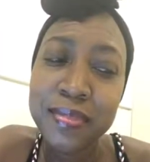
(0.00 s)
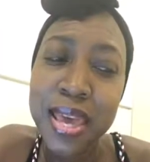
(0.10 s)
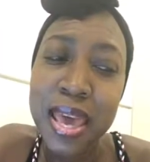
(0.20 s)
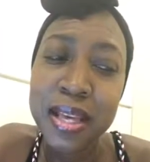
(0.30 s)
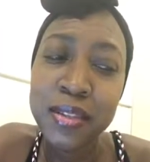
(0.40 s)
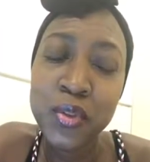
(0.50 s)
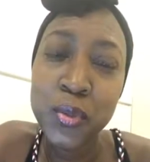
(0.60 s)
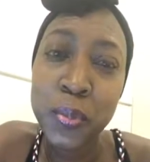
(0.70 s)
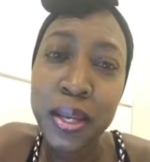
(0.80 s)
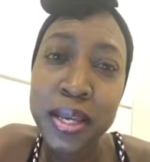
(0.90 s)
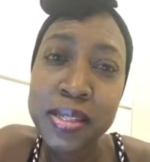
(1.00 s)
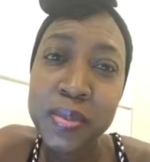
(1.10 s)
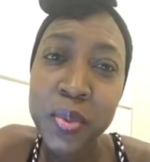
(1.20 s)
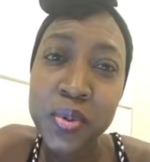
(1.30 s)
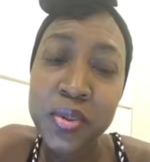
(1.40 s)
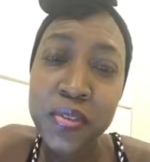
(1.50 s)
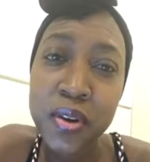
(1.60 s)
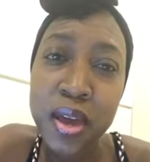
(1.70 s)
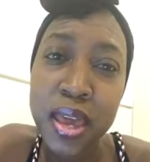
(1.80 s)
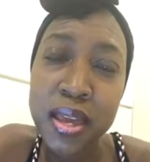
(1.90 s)
and to place both of
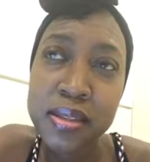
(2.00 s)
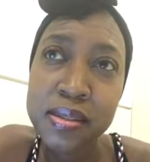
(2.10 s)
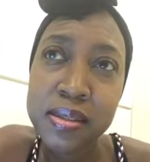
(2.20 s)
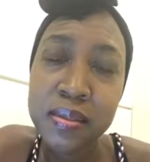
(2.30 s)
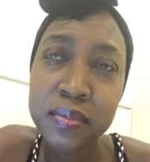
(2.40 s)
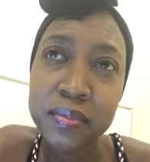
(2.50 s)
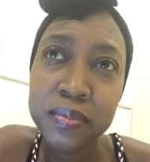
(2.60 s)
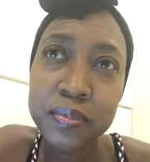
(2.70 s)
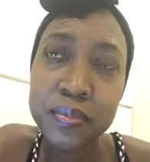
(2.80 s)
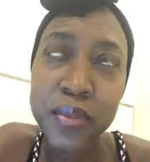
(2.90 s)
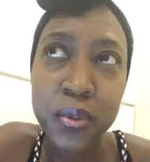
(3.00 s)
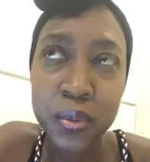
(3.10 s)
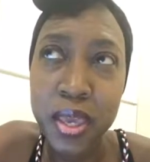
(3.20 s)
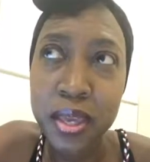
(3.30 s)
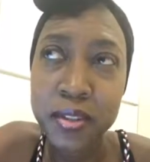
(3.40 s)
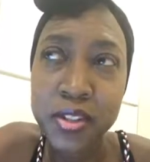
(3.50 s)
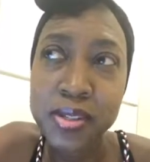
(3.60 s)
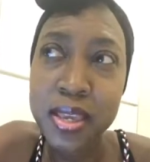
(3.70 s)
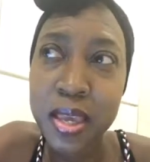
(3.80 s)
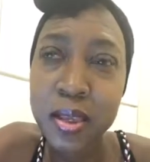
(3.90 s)
your hands. No, okay, she's
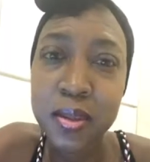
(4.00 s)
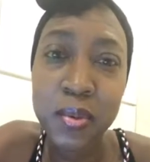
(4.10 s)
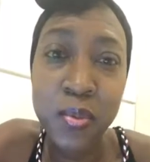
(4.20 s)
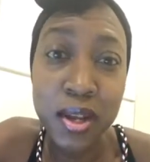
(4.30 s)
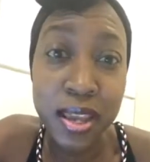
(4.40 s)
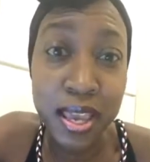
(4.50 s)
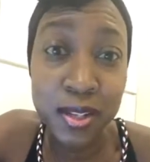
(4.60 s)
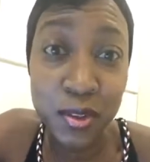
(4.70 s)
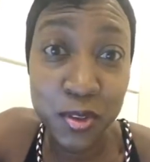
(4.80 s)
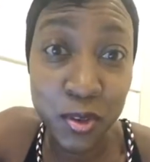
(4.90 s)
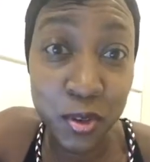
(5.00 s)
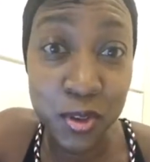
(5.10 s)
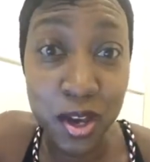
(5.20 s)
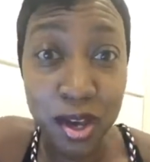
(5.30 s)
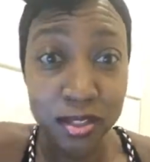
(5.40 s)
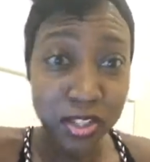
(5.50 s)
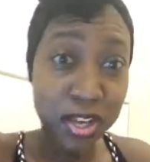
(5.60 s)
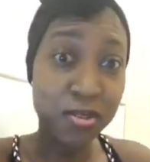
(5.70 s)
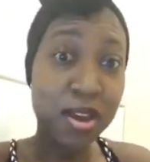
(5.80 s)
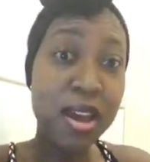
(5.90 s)
saying one hand on your heart
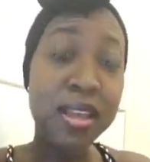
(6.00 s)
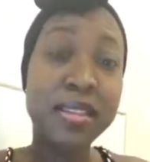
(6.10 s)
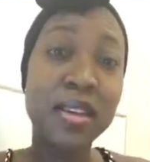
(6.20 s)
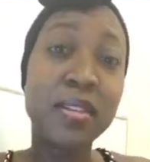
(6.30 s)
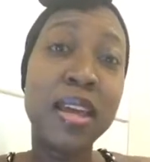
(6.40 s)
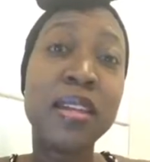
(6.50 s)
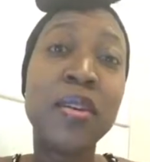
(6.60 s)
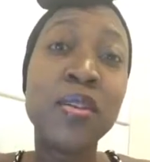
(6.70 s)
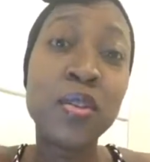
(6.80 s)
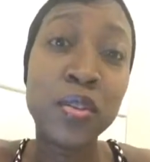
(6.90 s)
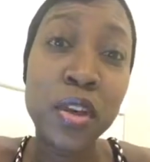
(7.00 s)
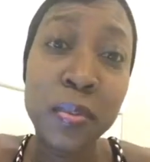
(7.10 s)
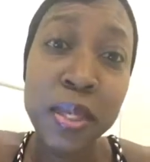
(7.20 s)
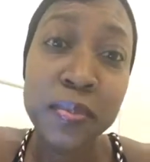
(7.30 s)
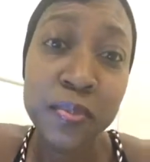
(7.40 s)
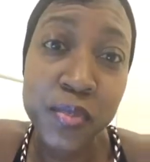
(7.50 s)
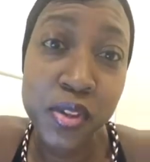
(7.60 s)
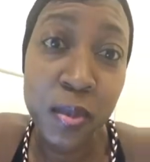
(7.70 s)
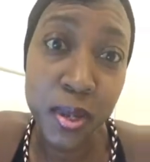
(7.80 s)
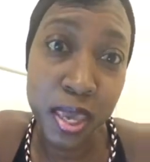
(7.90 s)
chakra and the other hand on your
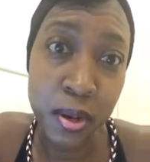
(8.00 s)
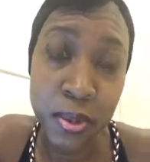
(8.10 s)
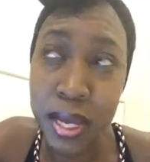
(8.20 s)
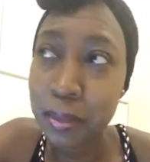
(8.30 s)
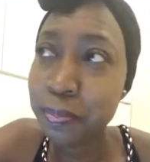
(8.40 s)
stomach area.